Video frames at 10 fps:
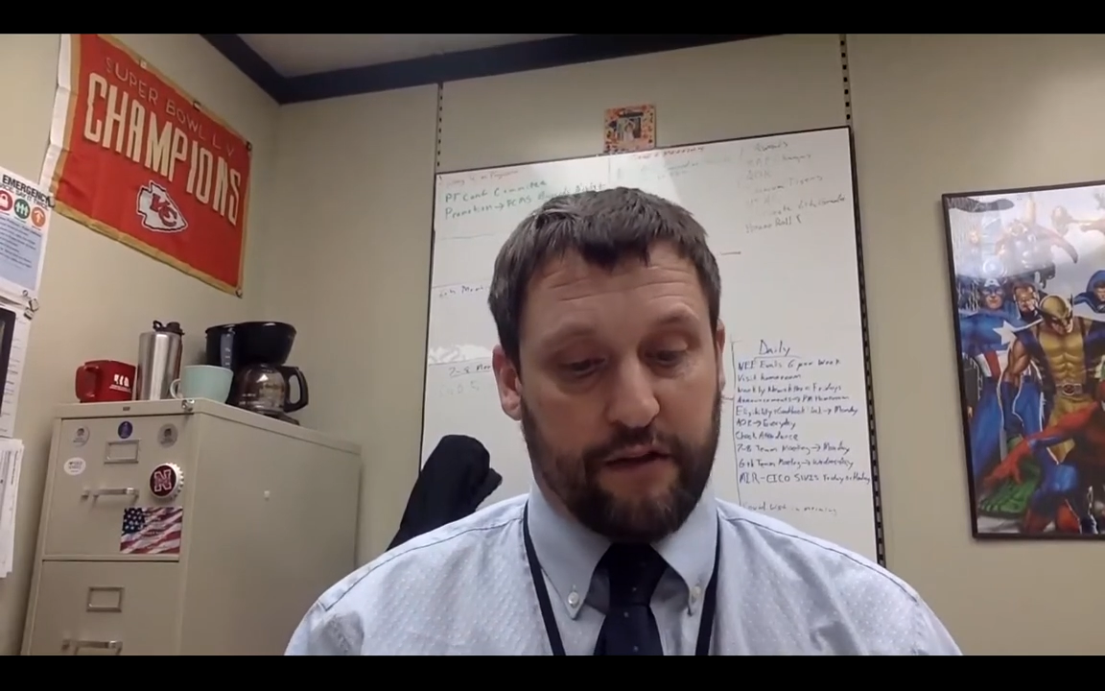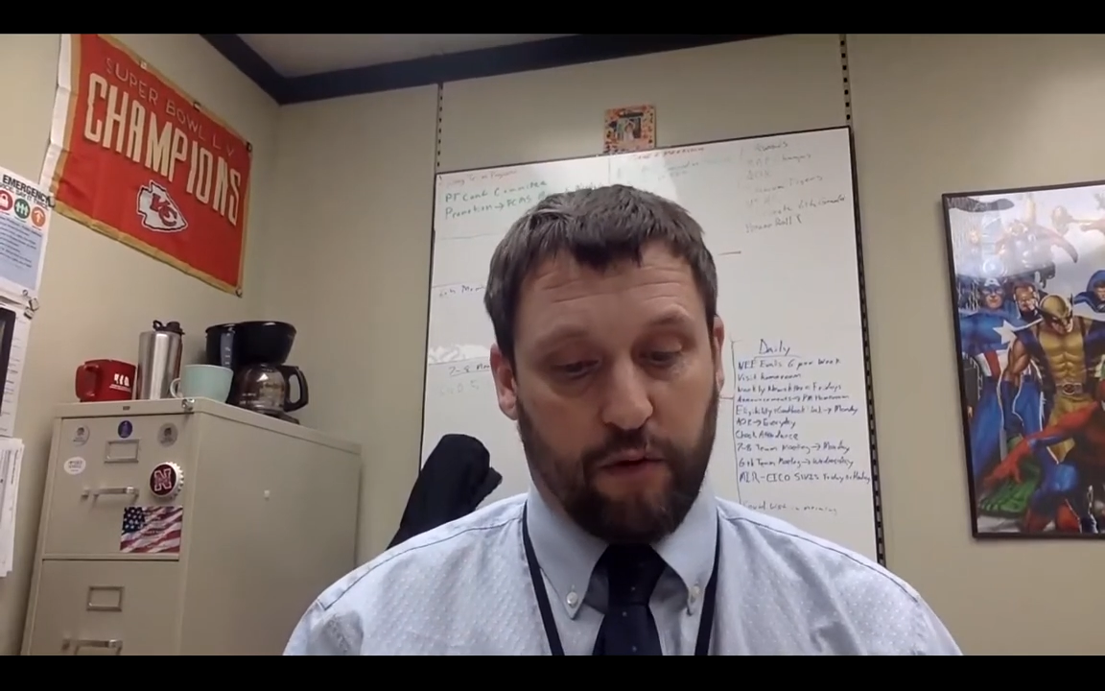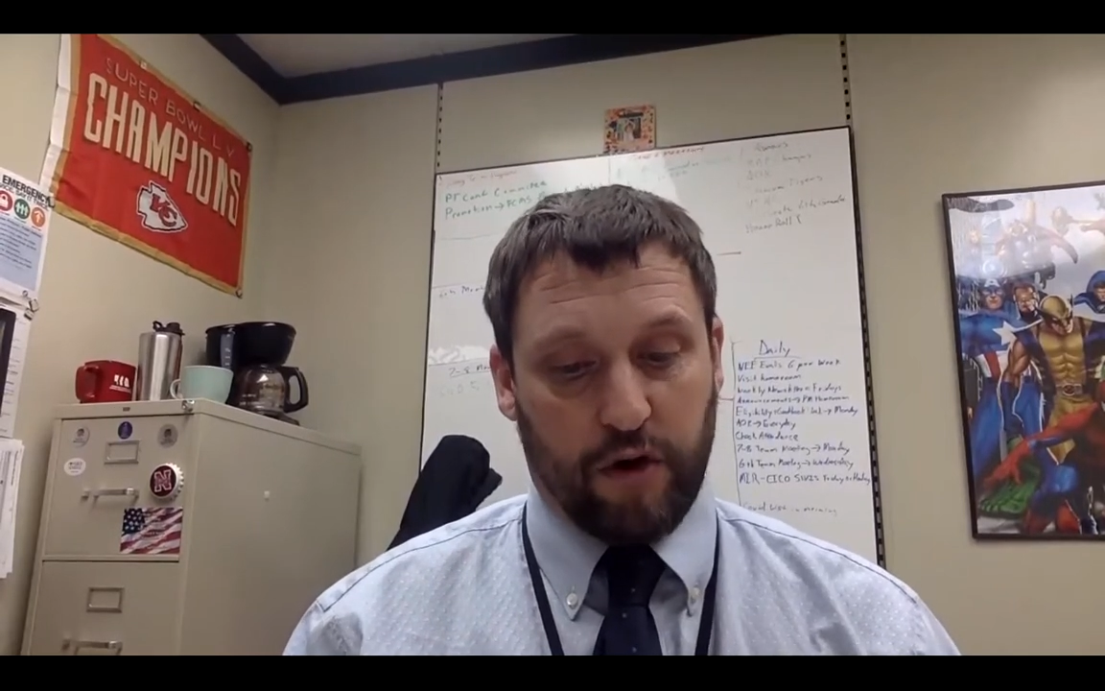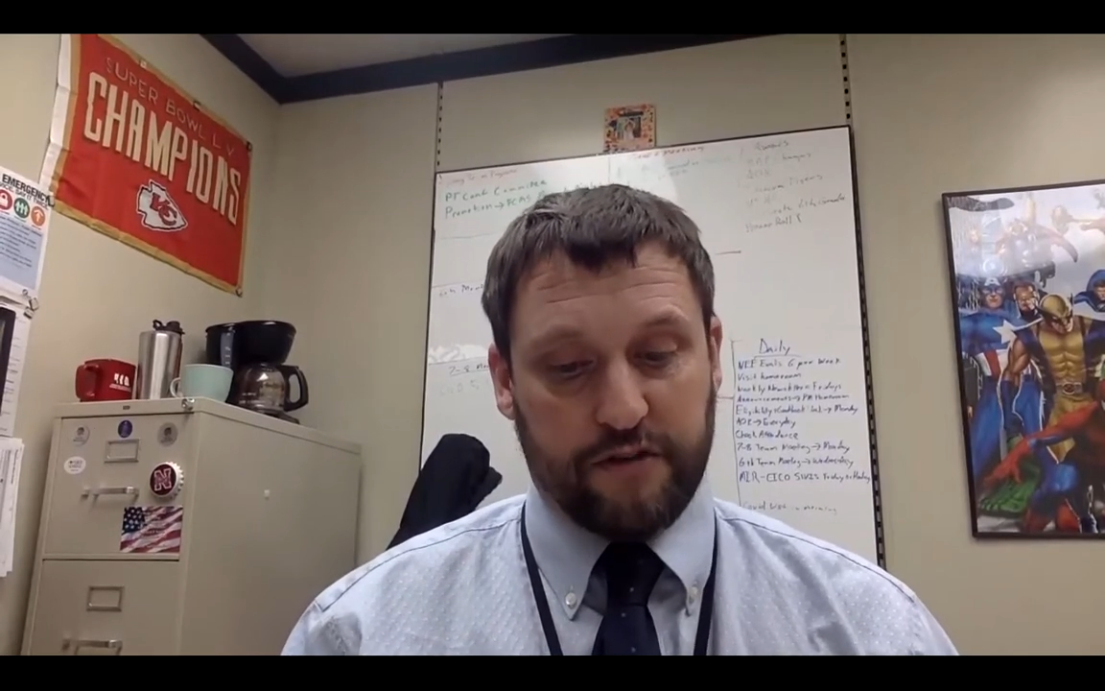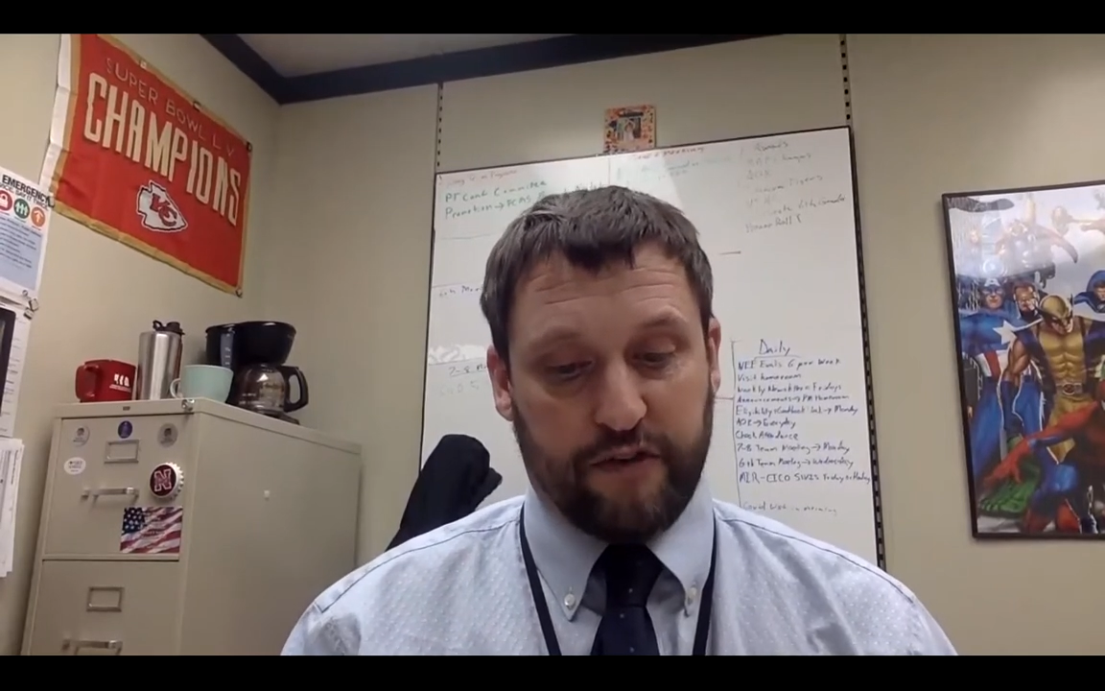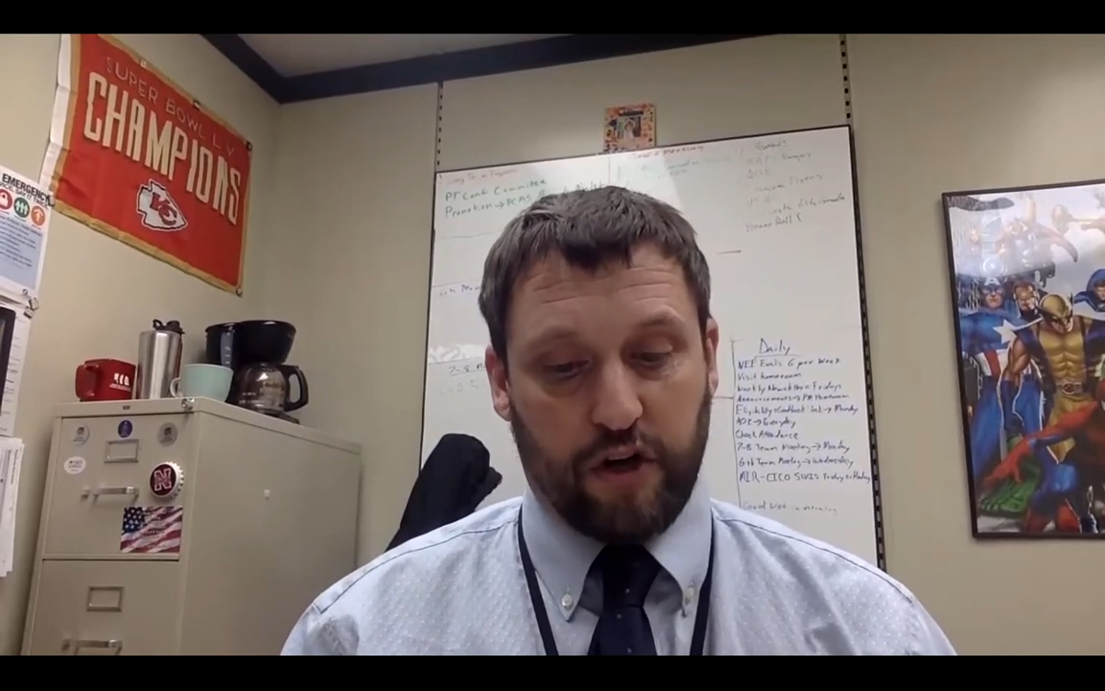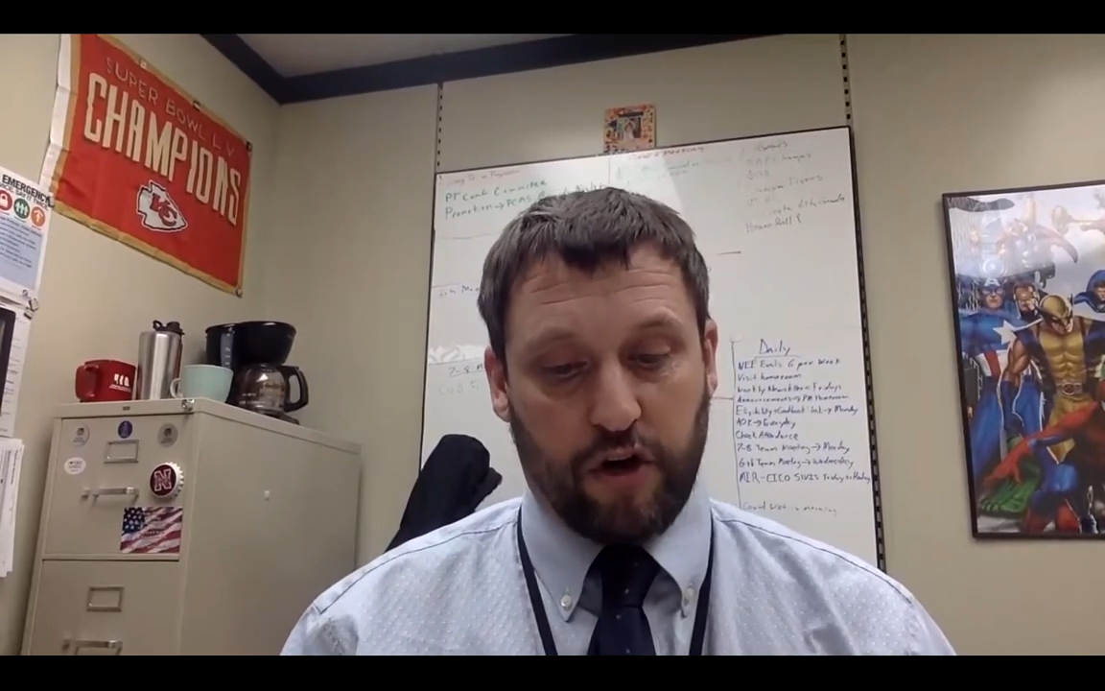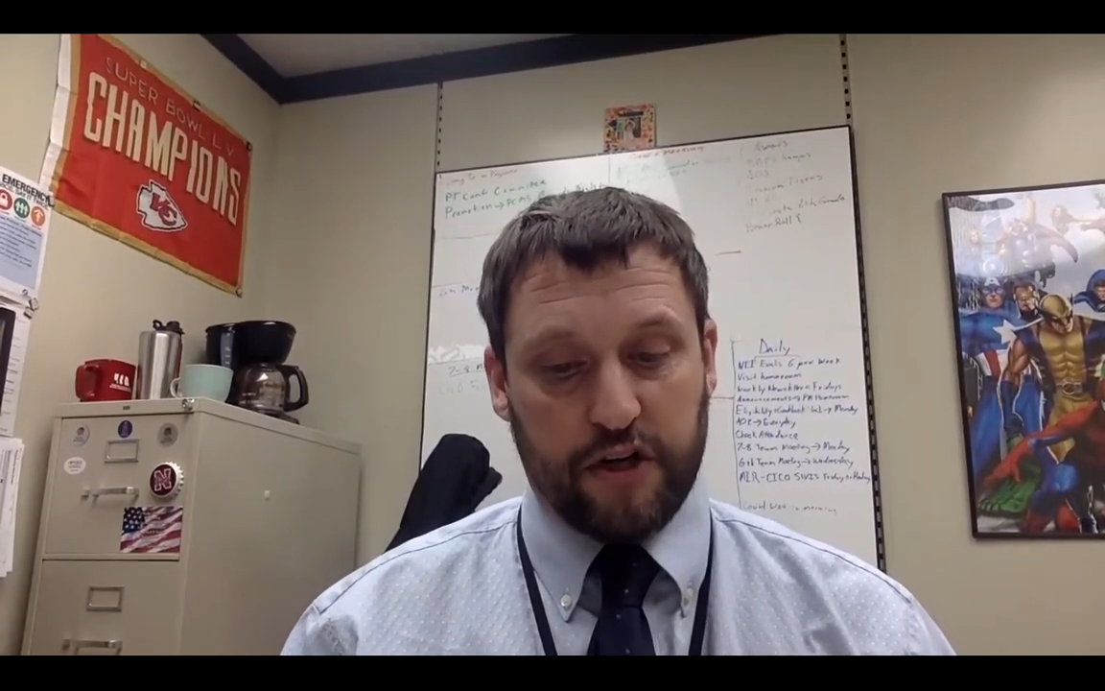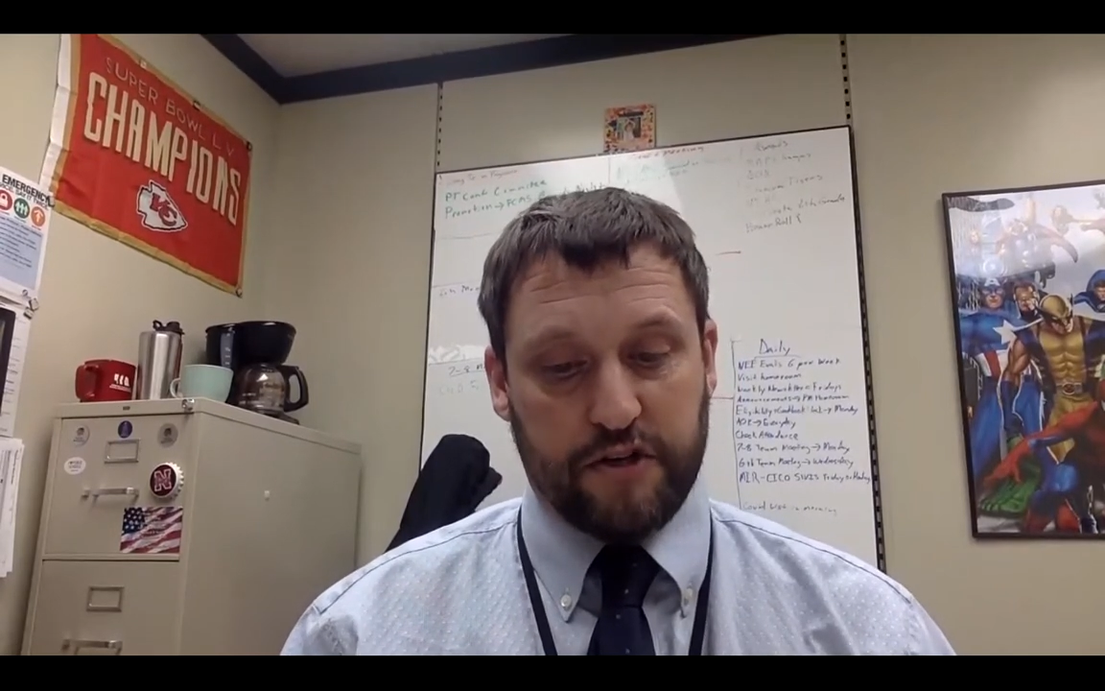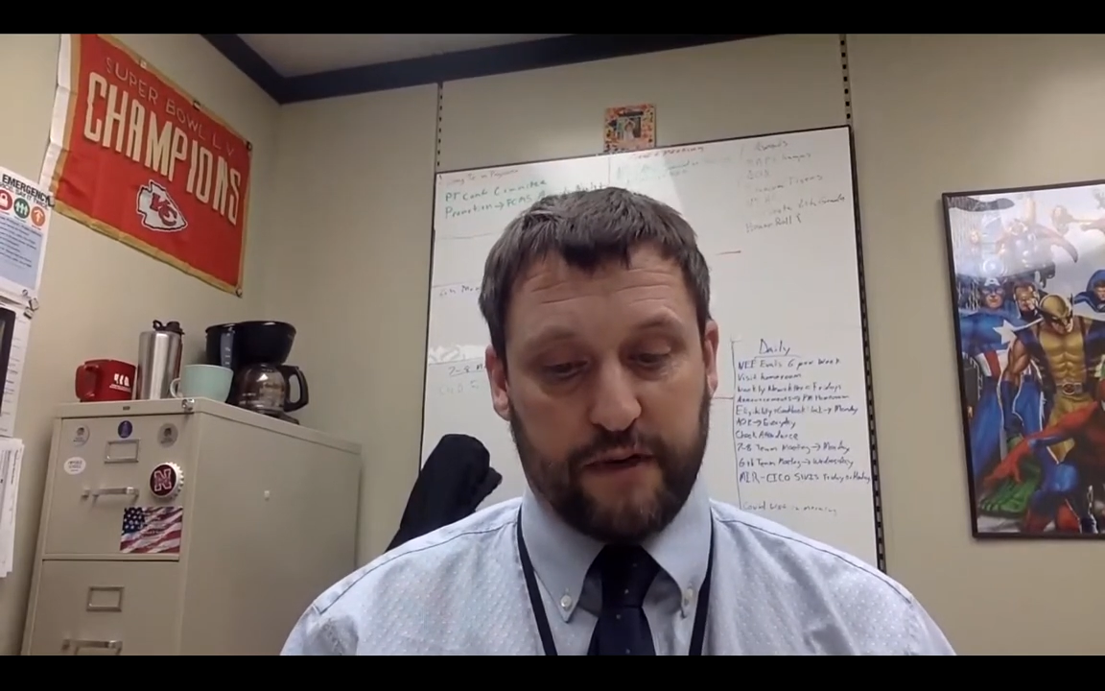Their words of
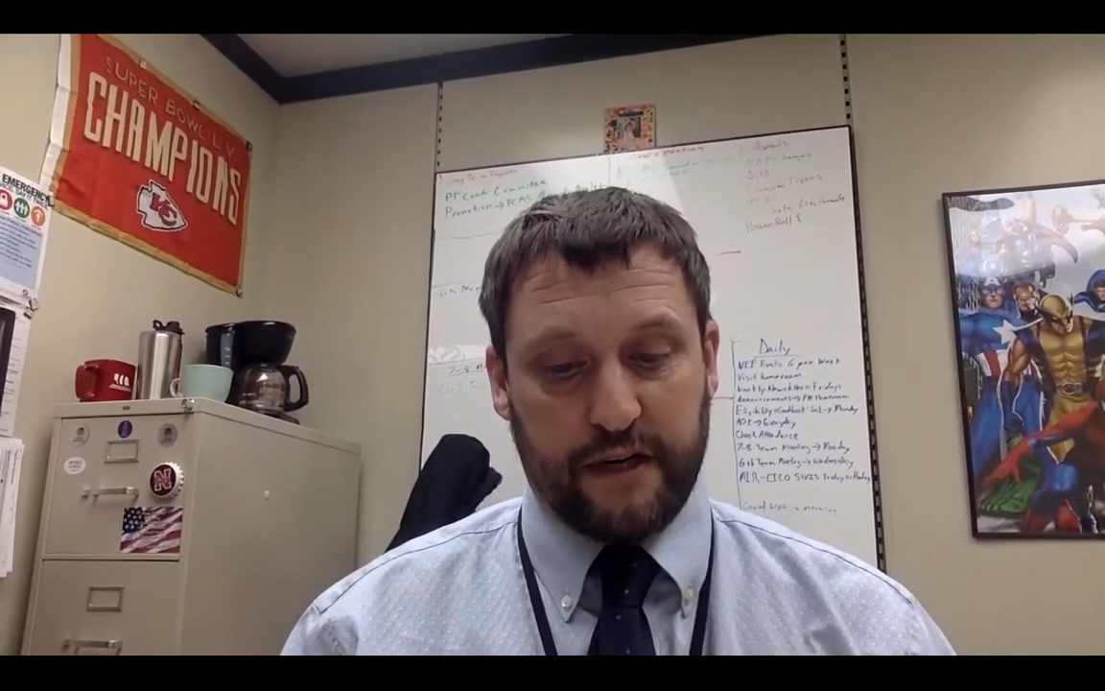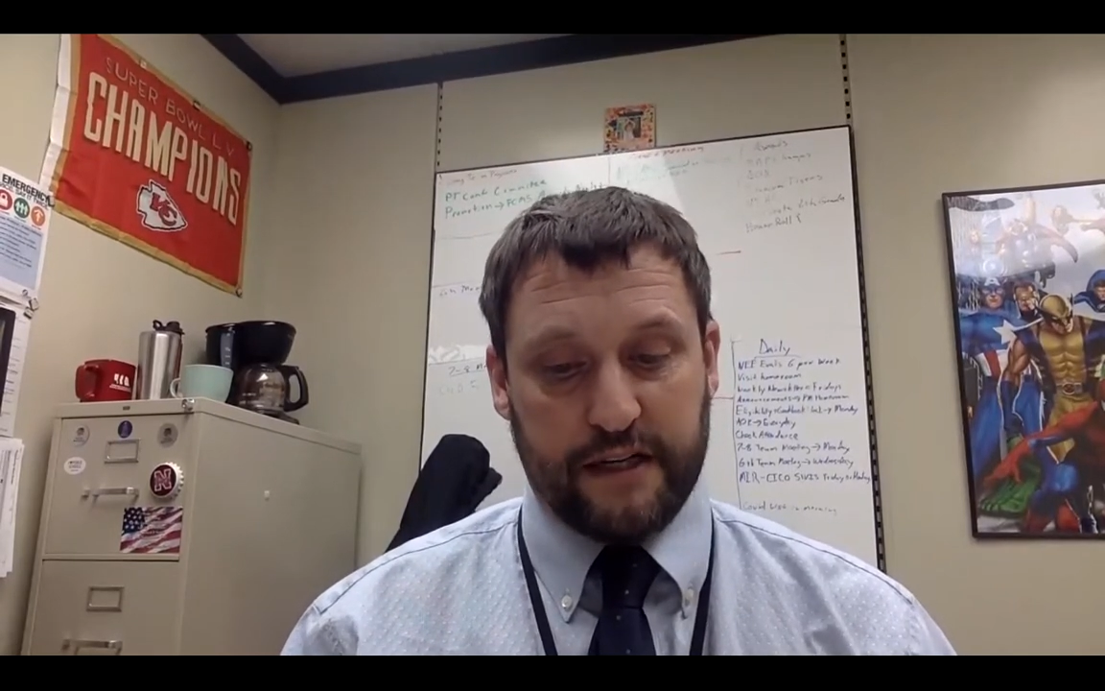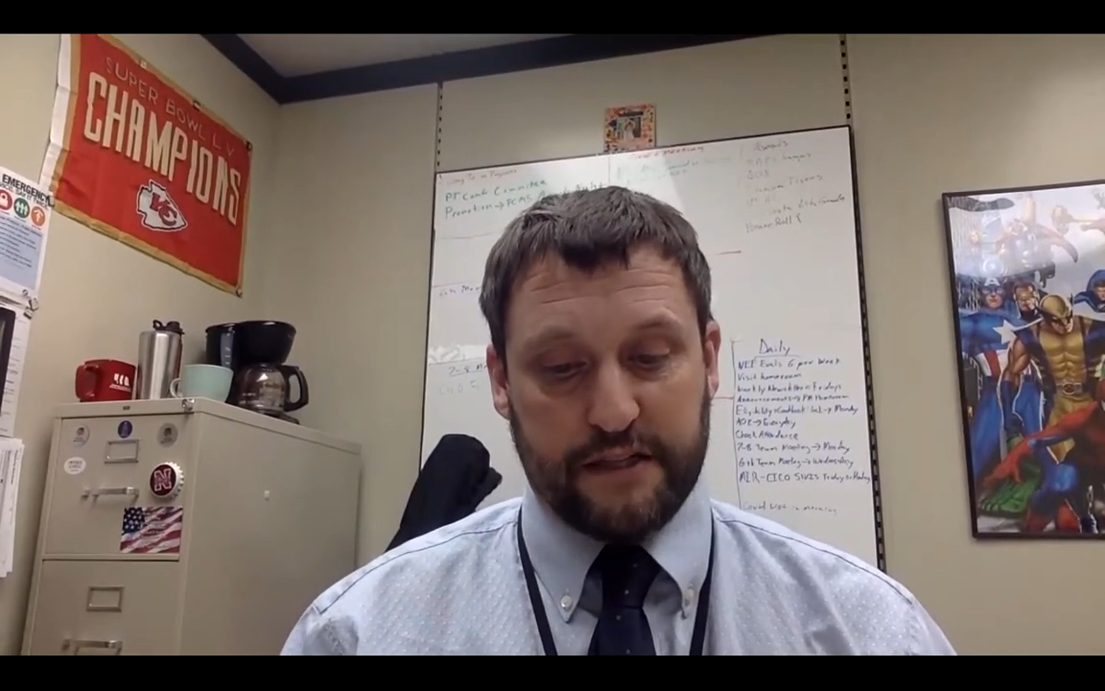encouragement